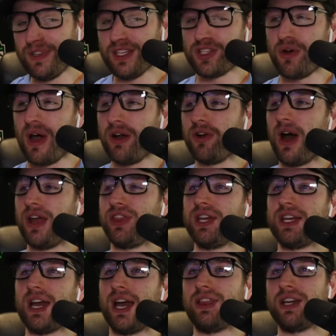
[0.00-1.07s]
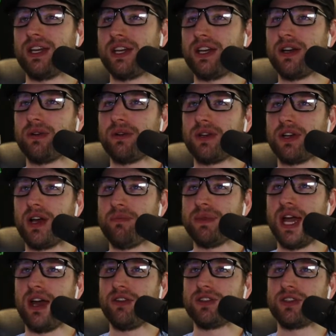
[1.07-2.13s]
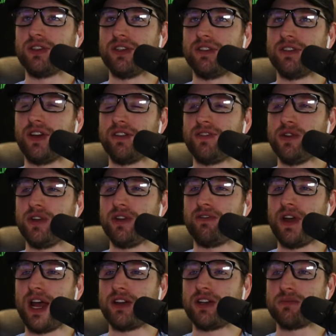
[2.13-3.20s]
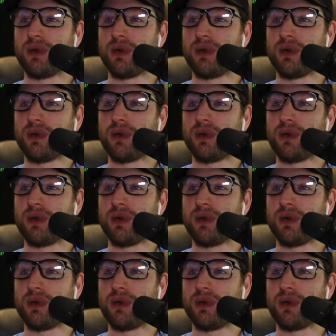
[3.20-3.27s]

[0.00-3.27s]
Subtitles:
So I don't know. I think it come down to a few different factors.